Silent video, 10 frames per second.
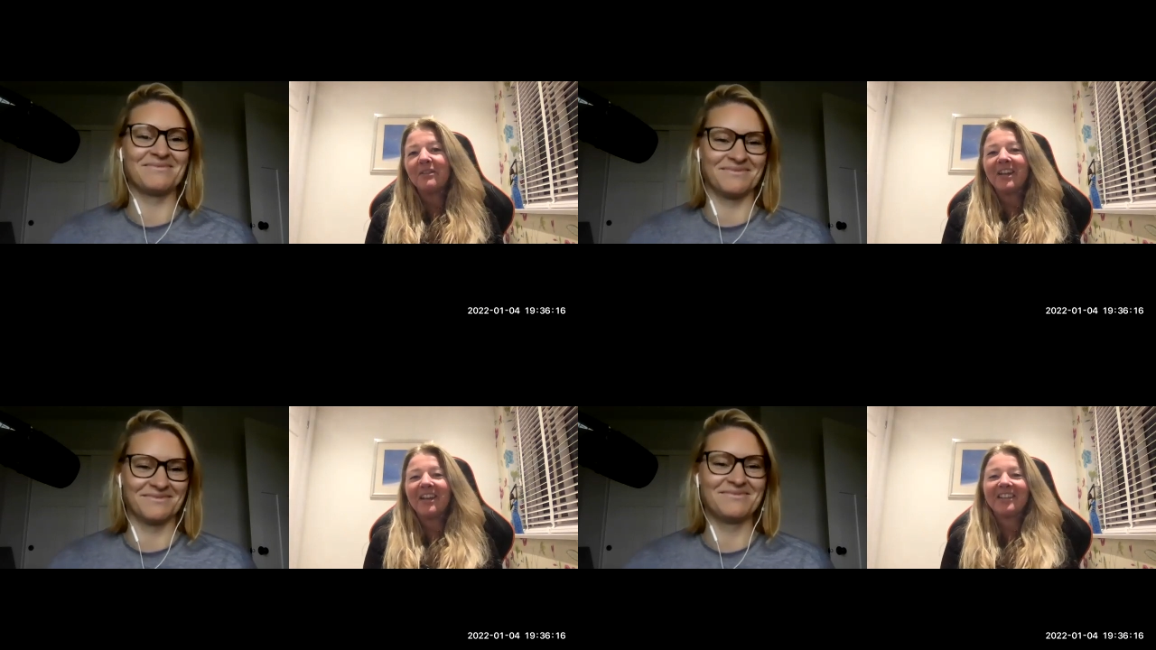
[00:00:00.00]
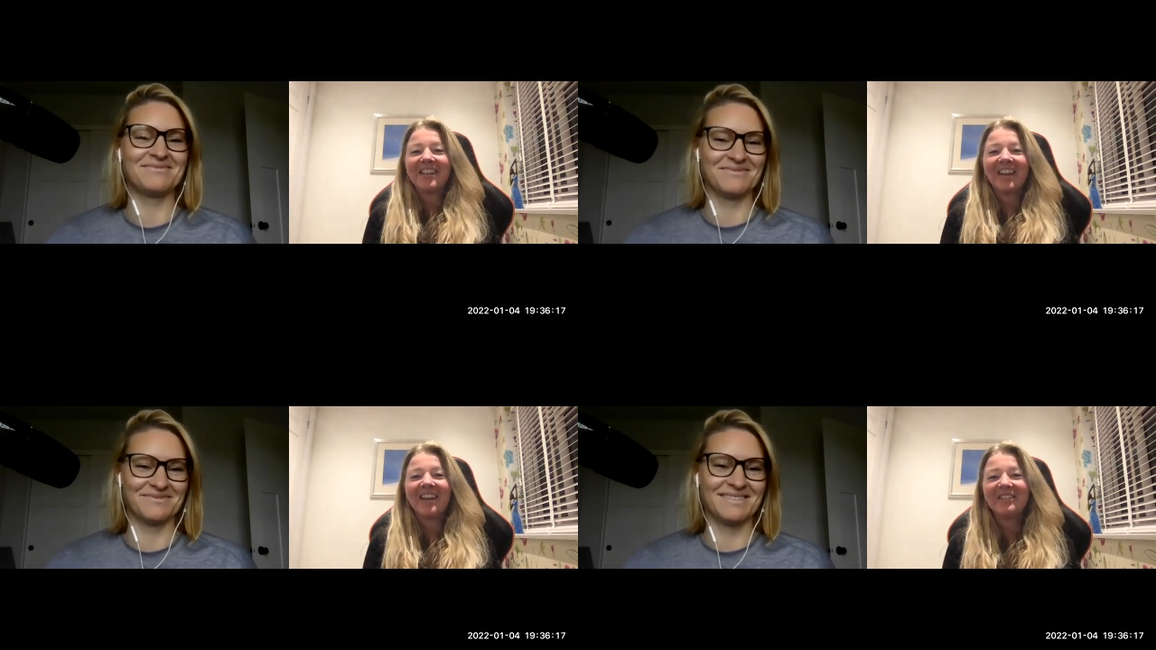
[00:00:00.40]

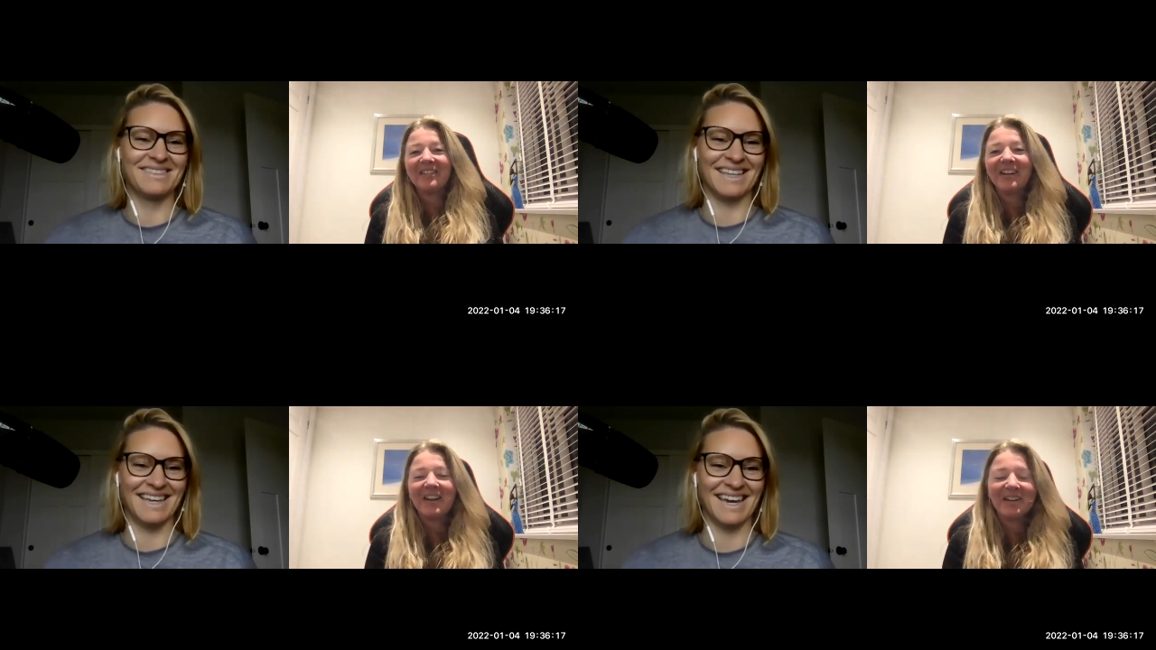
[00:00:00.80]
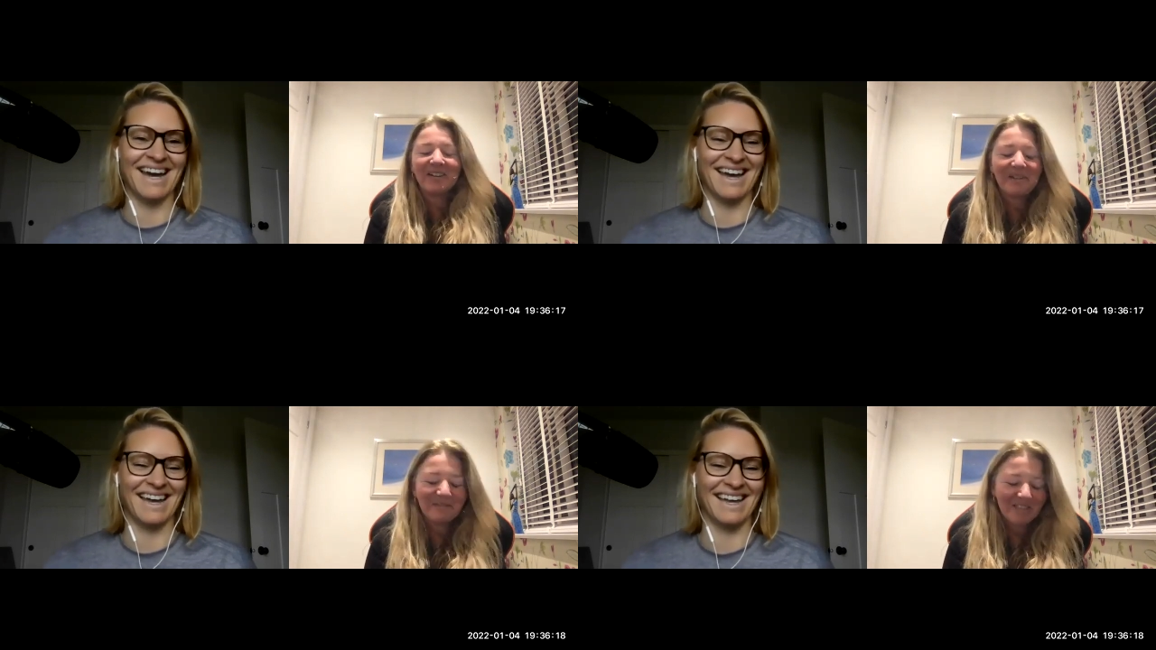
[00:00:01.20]
Speaker 1: is here and
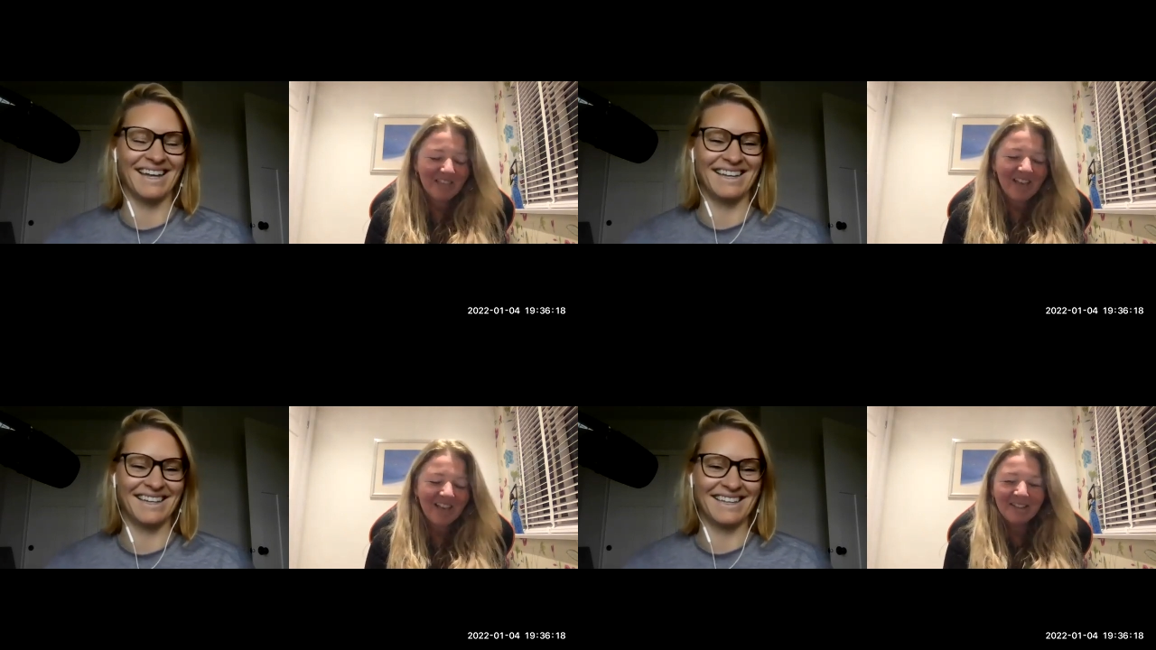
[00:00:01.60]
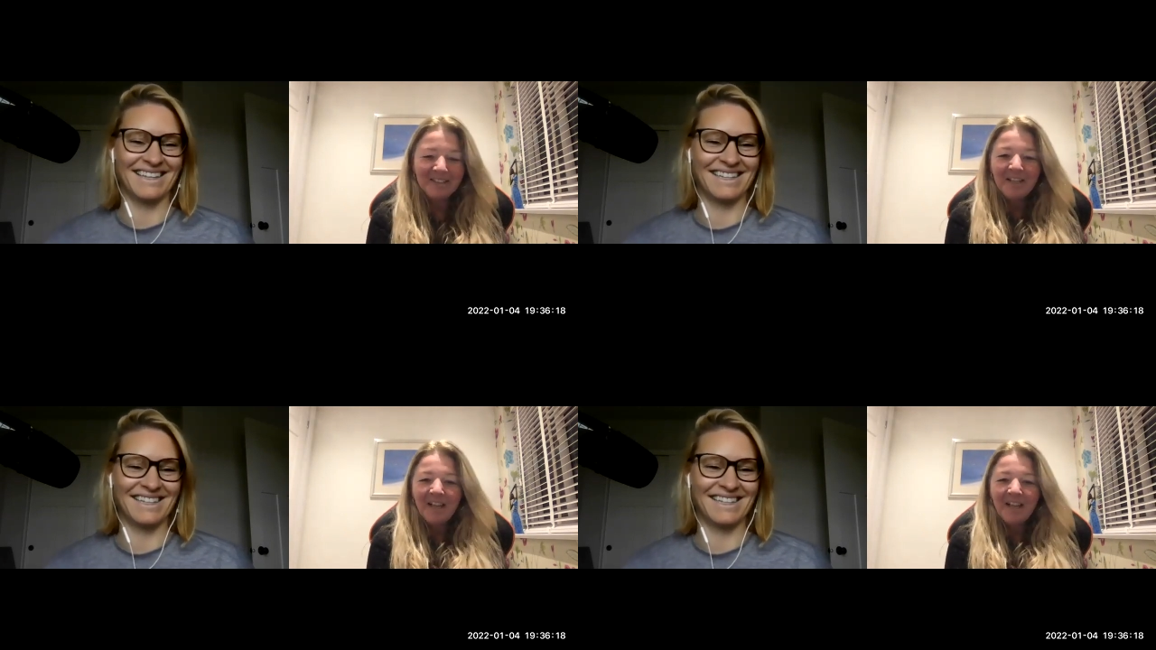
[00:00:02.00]
yeah. there.